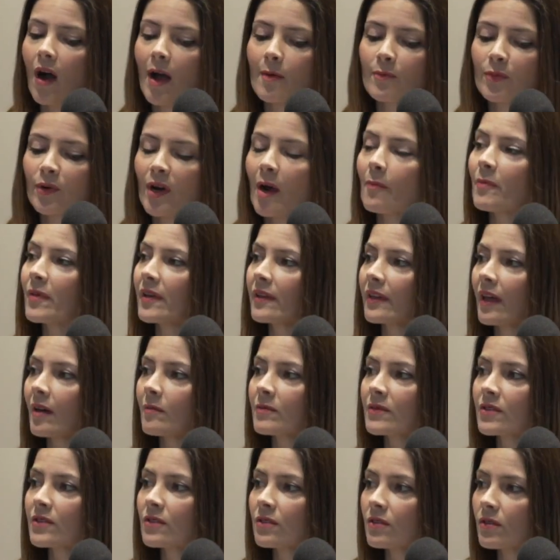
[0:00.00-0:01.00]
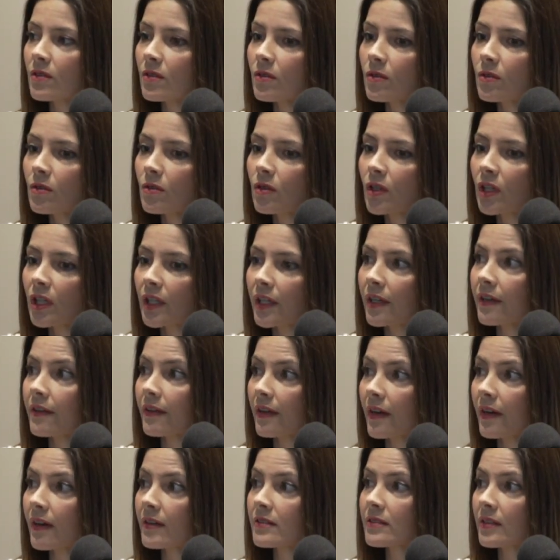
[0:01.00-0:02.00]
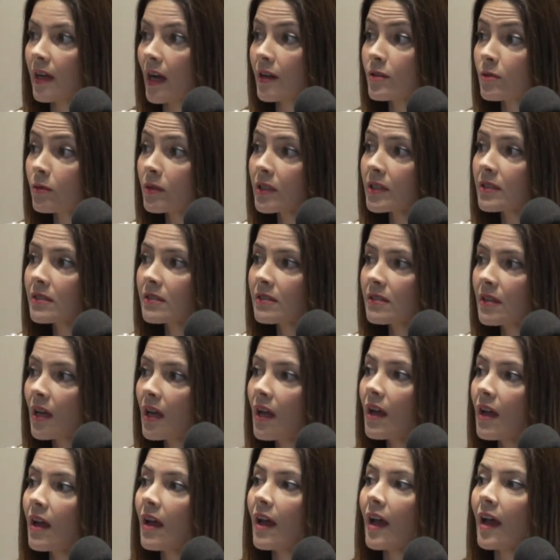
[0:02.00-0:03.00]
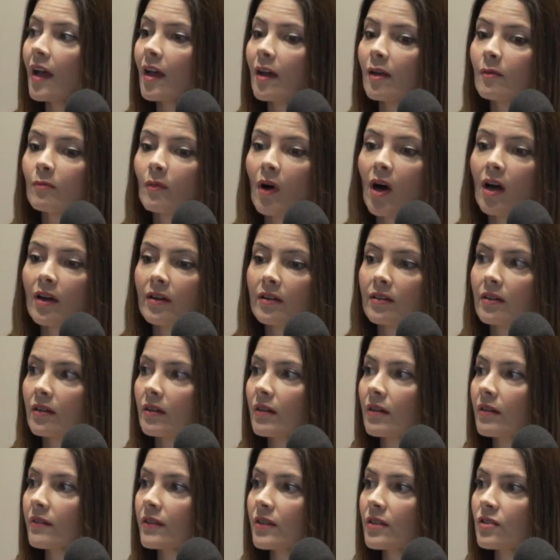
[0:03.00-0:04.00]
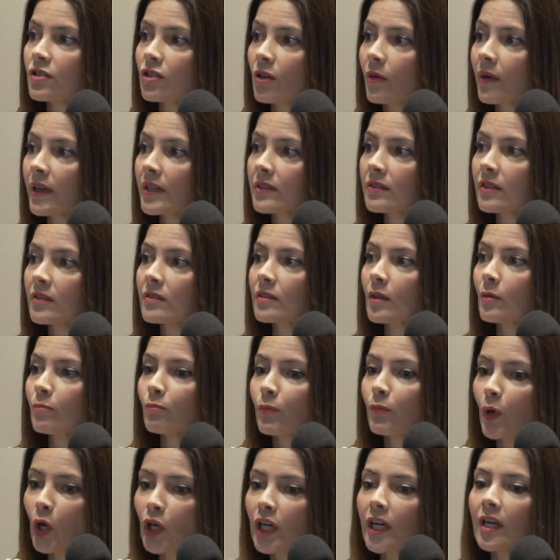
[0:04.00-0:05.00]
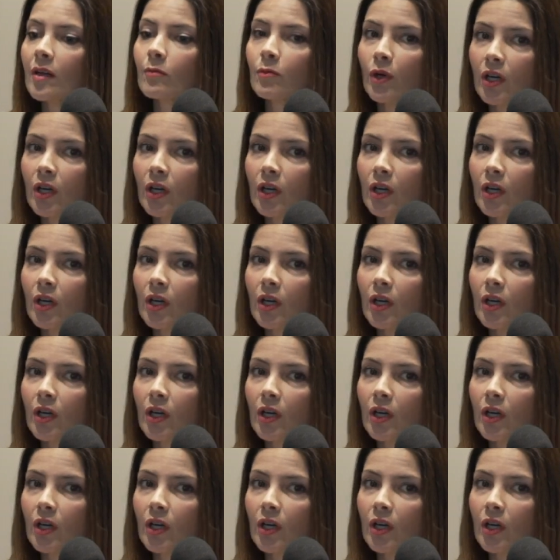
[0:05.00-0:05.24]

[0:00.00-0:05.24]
So I'm prepping them to clear their schedules and monitor these showings because they're booking.